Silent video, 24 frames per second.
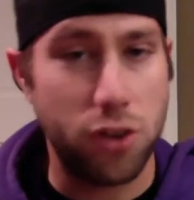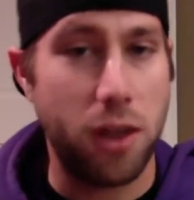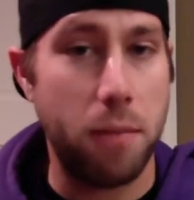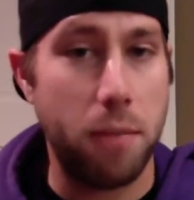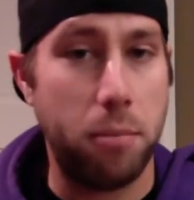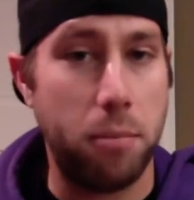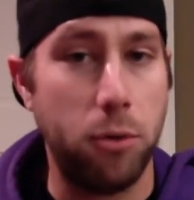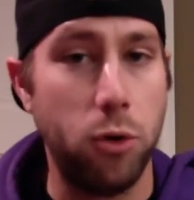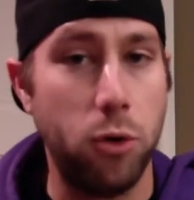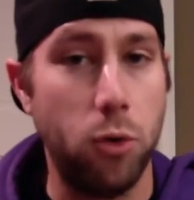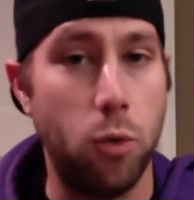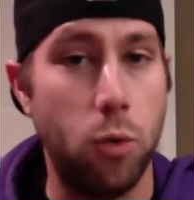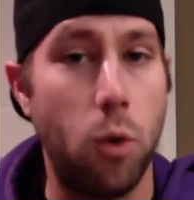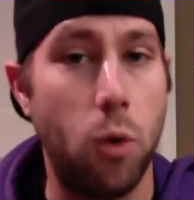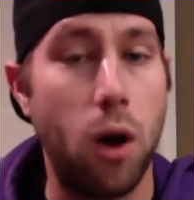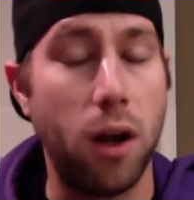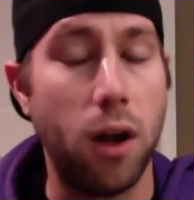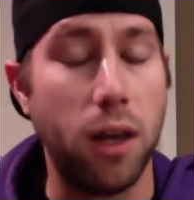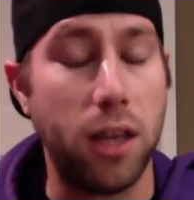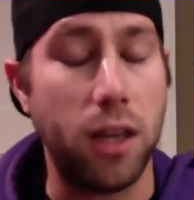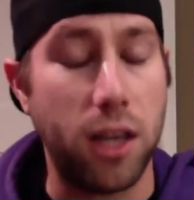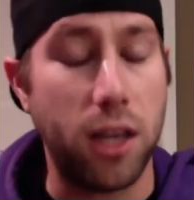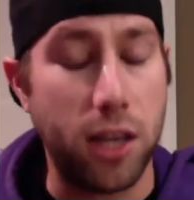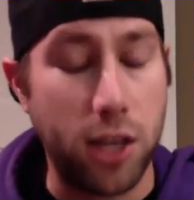blew
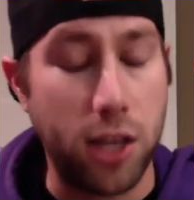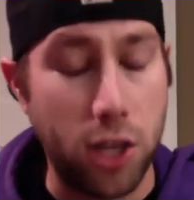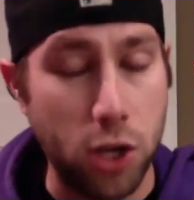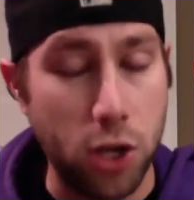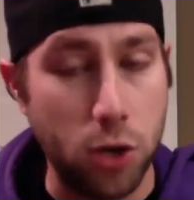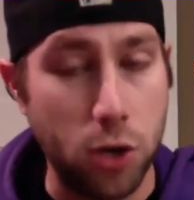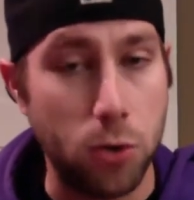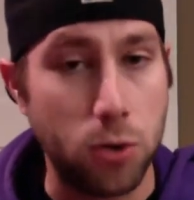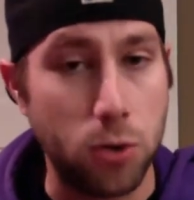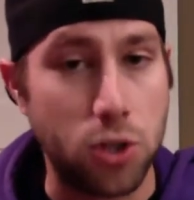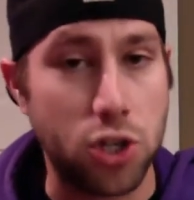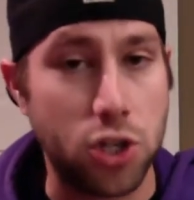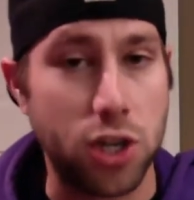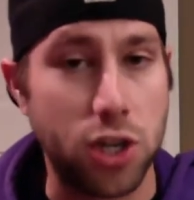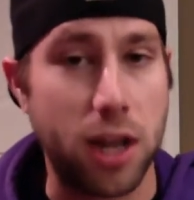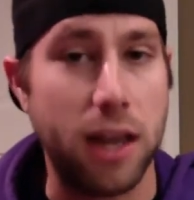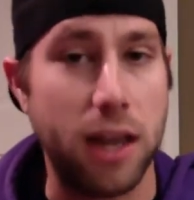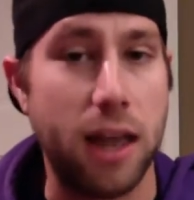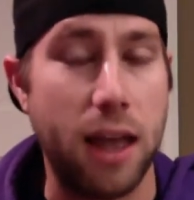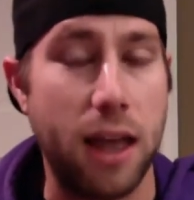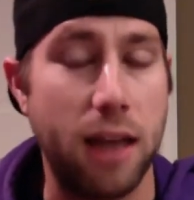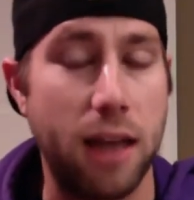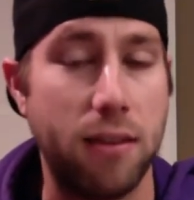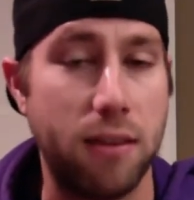one huge,
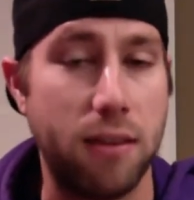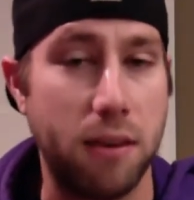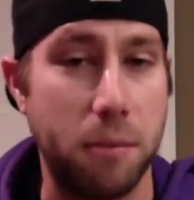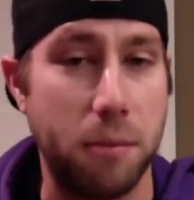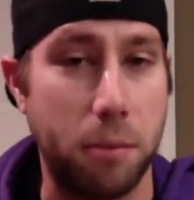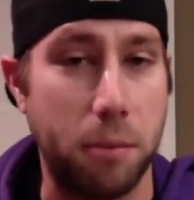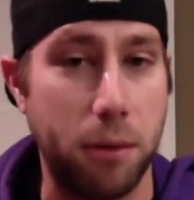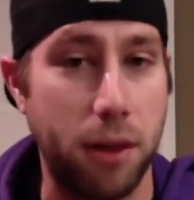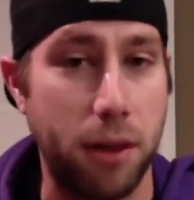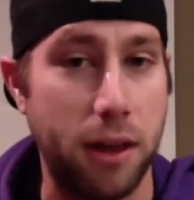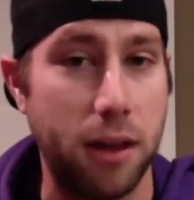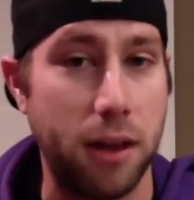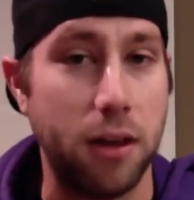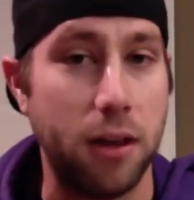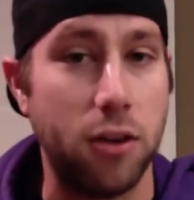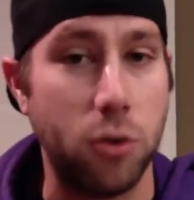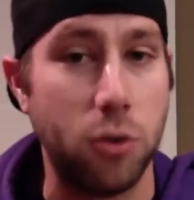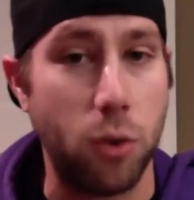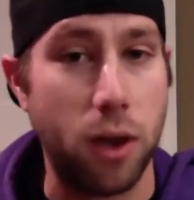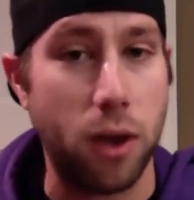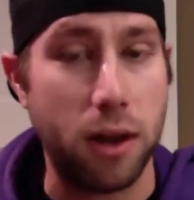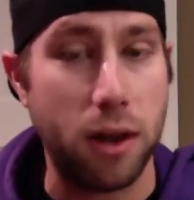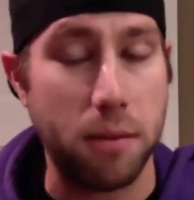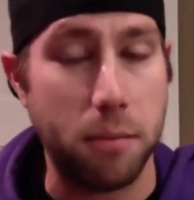gigantic play to
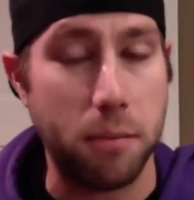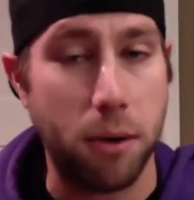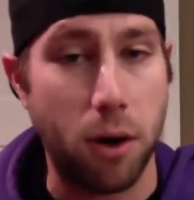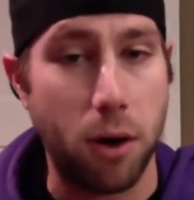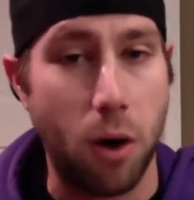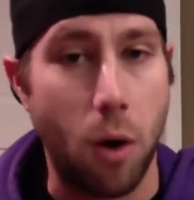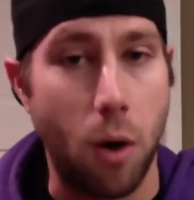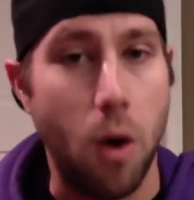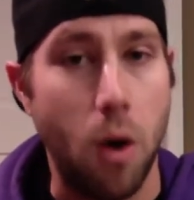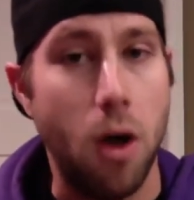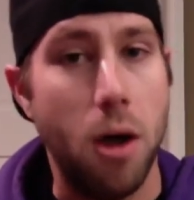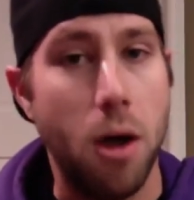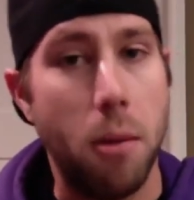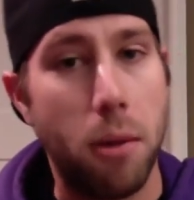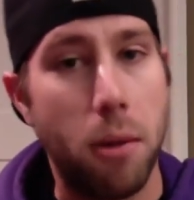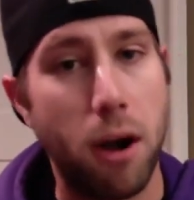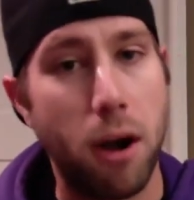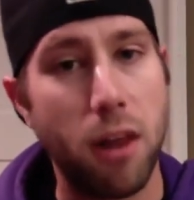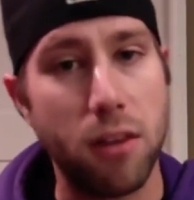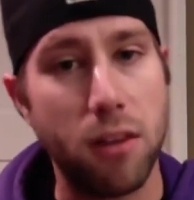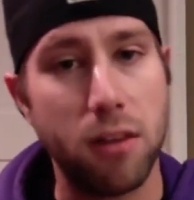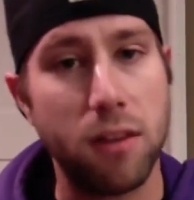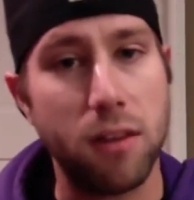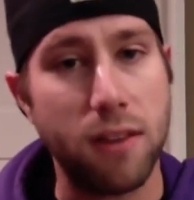Dwayne Bowe, but
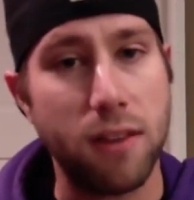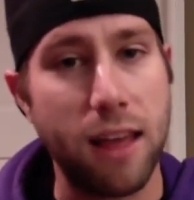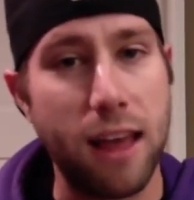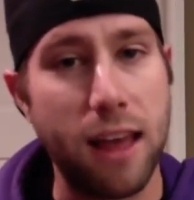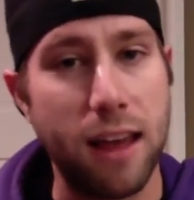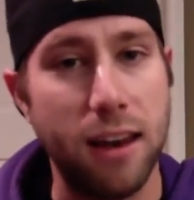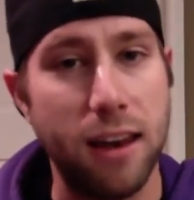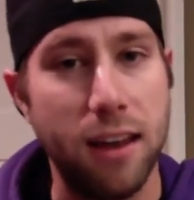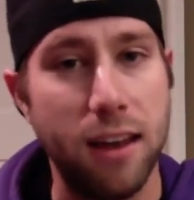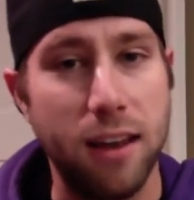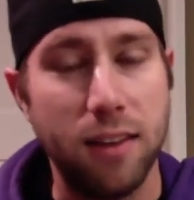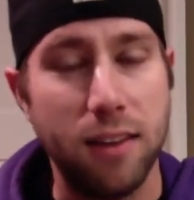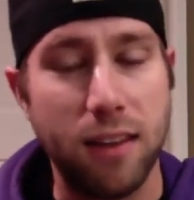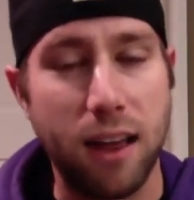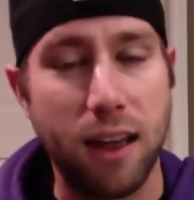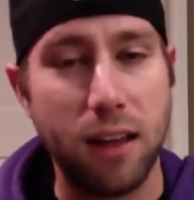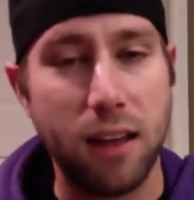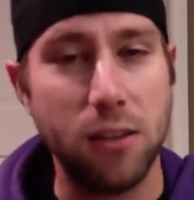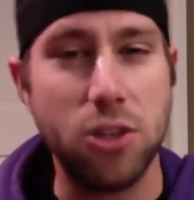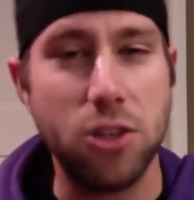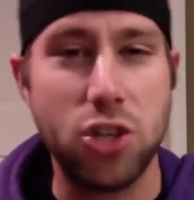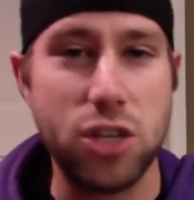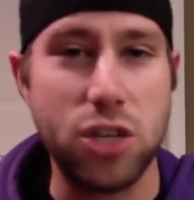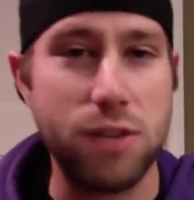other than that, they held
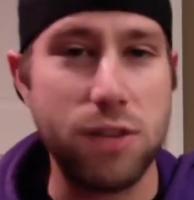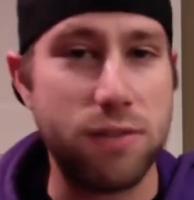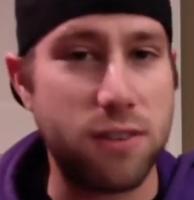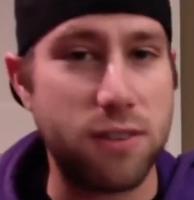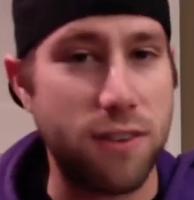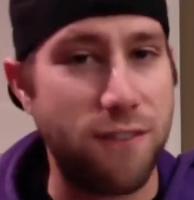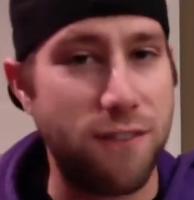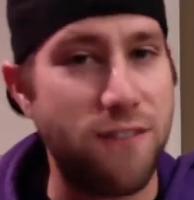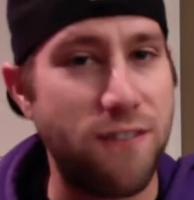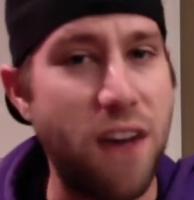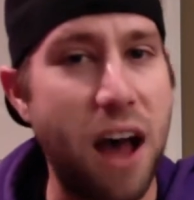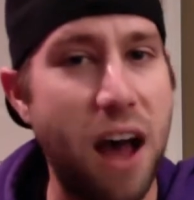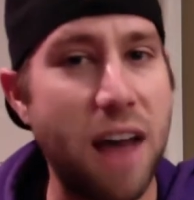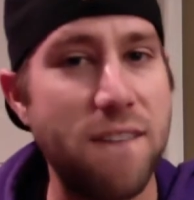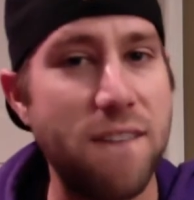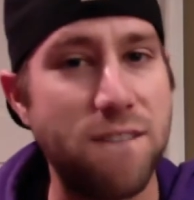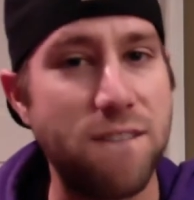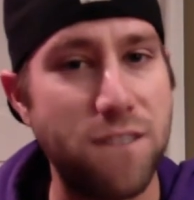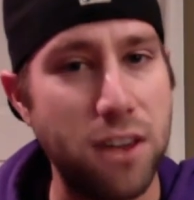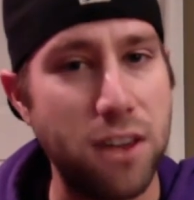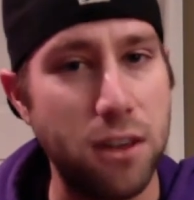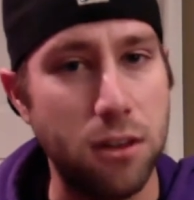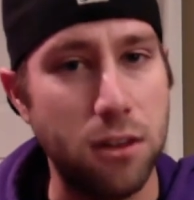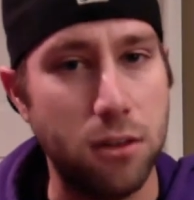the Chiefs to 5
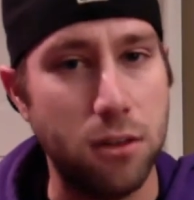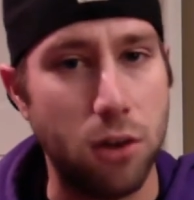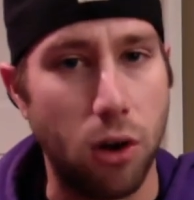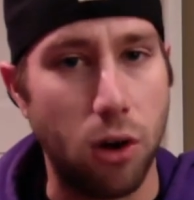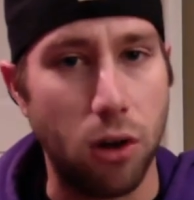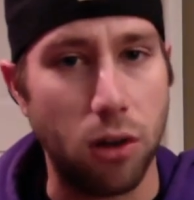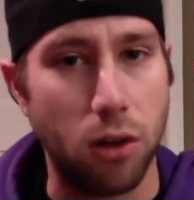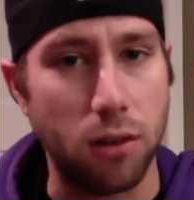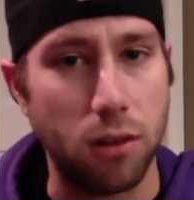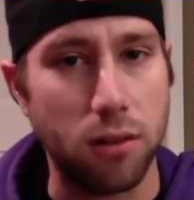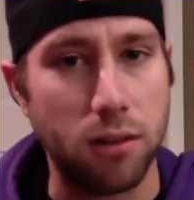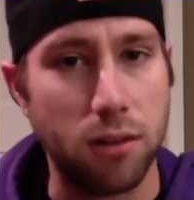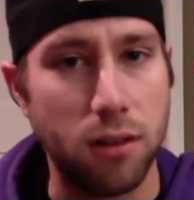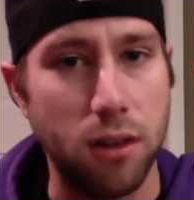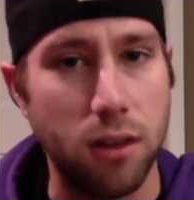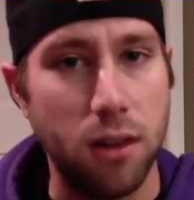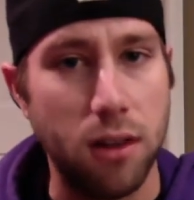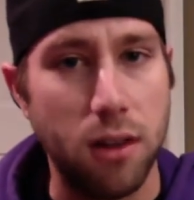field goals.